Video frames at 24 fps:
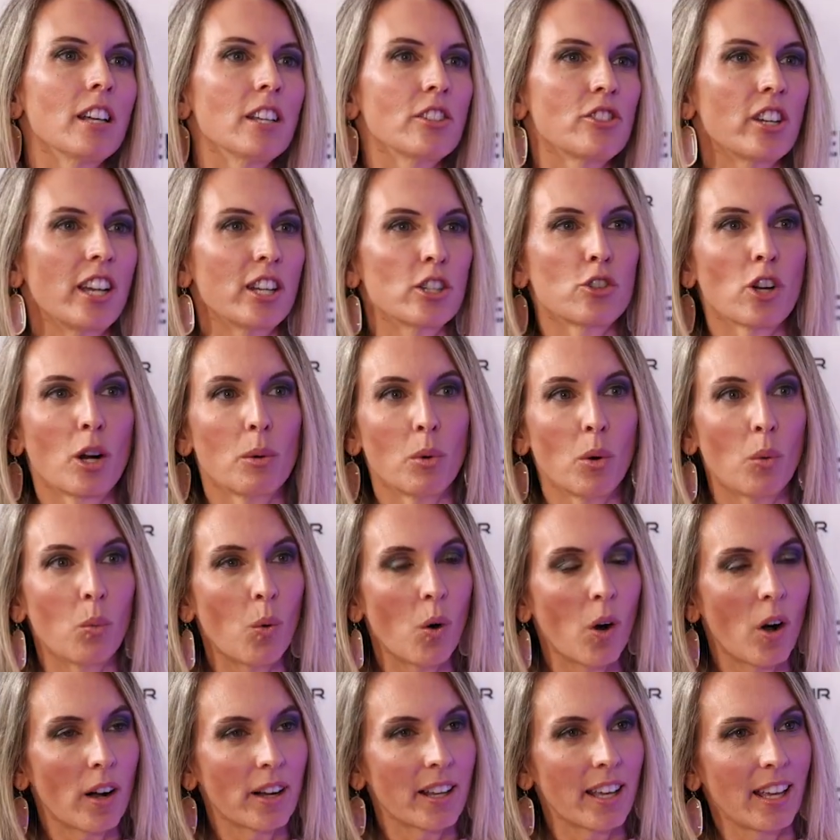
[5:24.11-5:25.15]
She had trouble
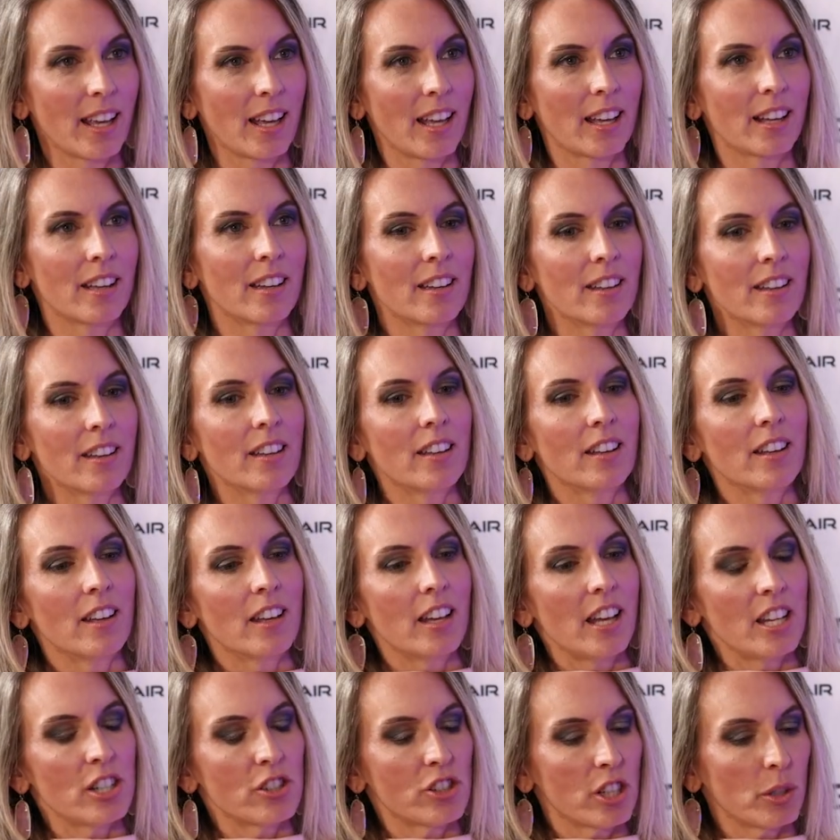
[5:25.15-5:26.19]
walking,
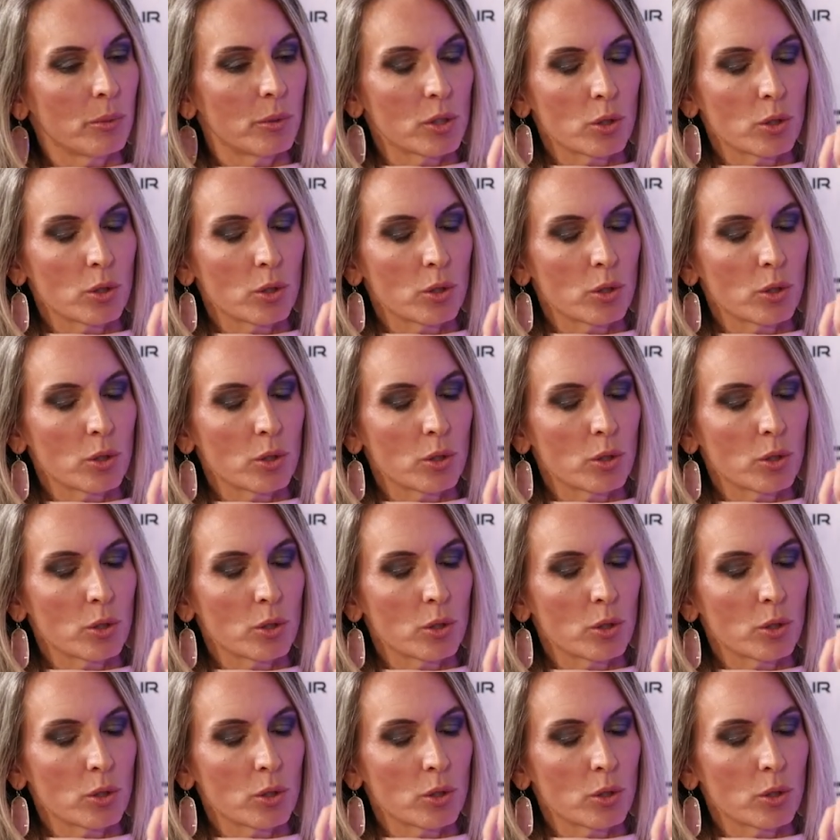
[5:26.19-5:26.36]
and she